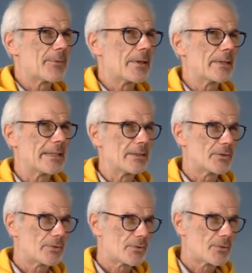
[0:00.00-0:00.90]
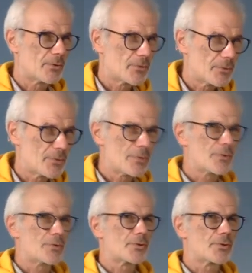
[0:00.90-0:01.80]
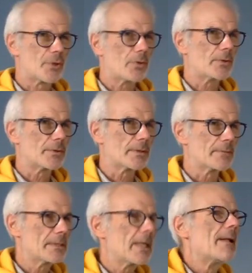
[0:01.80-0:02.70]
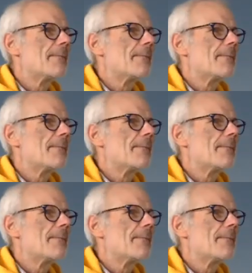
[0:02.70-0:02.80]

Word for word: uh, in total terms,